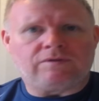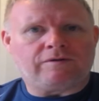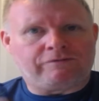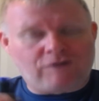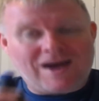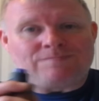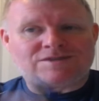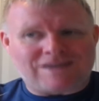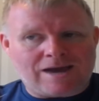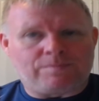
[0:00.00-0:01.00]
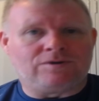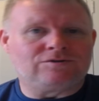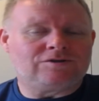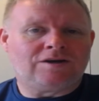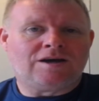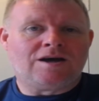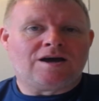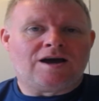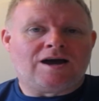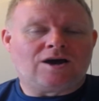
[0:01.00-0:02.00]
frame staples
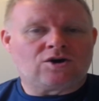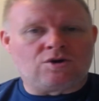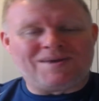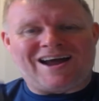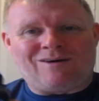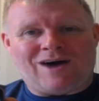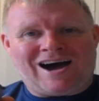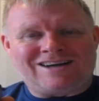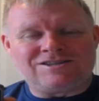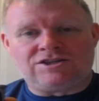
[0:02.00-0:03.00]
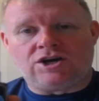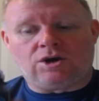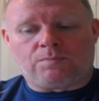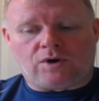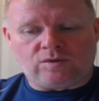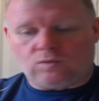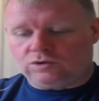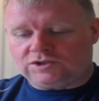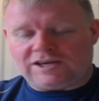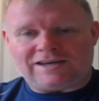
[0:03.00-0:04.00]
coming out at
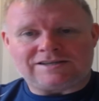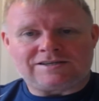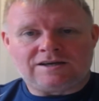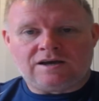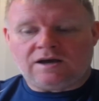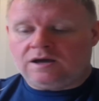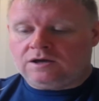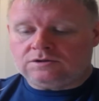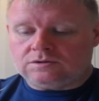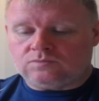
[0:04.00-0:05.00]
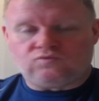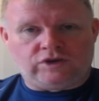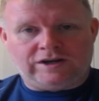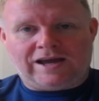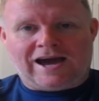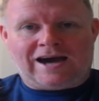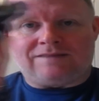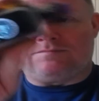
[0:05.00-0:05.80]
0.16, running it at